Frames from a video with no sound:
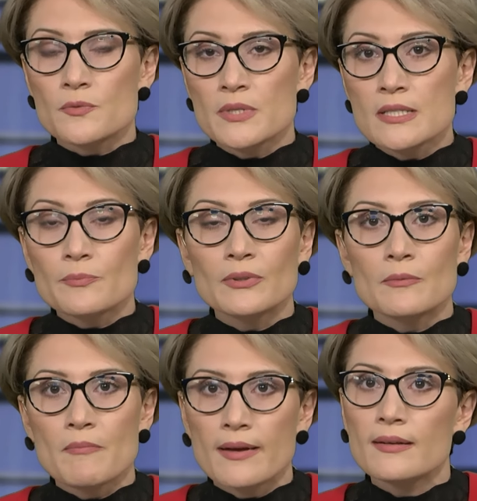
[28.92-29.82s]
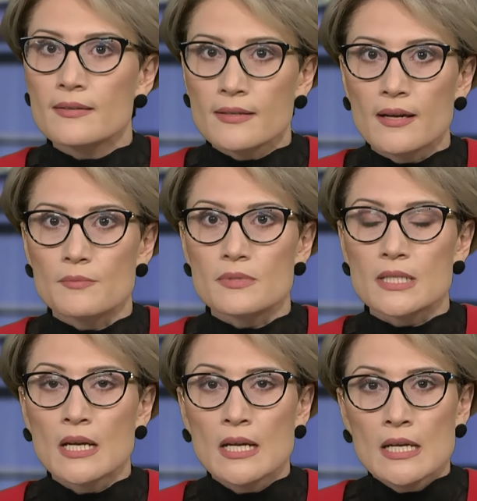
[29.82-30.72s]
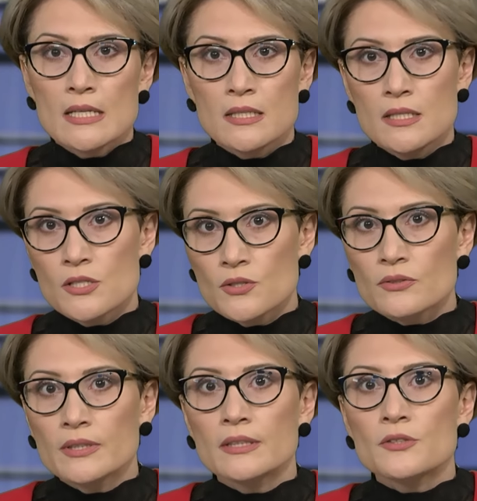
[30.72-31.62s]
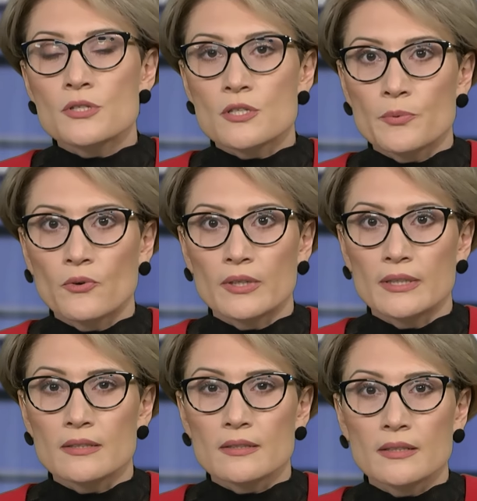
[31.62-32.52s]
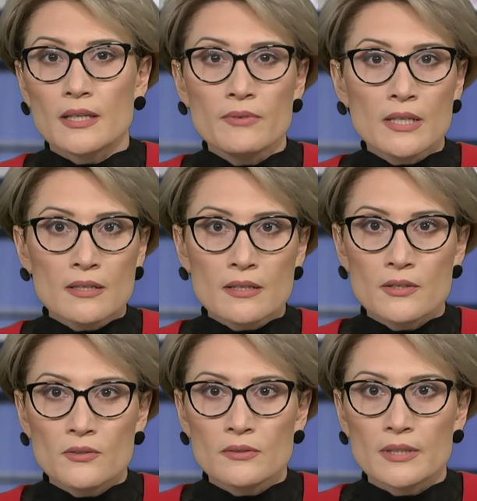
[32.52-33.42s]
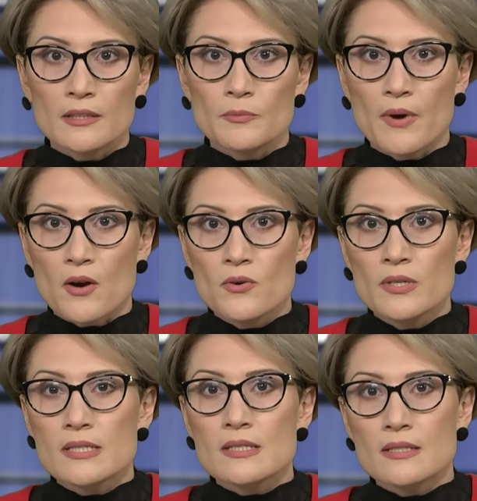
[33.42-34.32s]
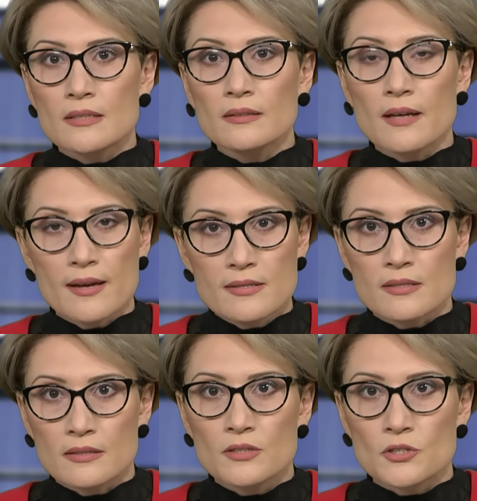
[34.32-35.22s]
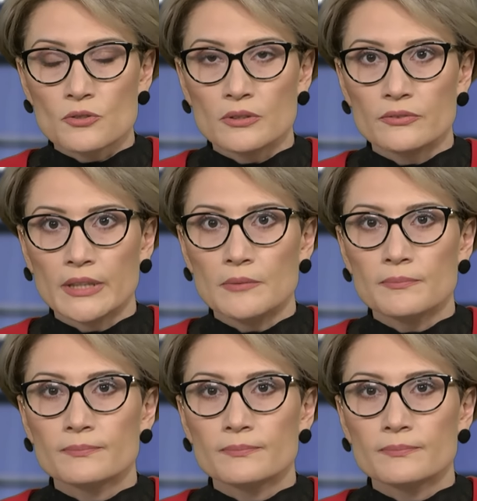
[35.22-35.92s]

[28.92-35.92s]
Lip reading: principle many times. Since you're there to support it, can we conclude that Baku is still hesitant to agree?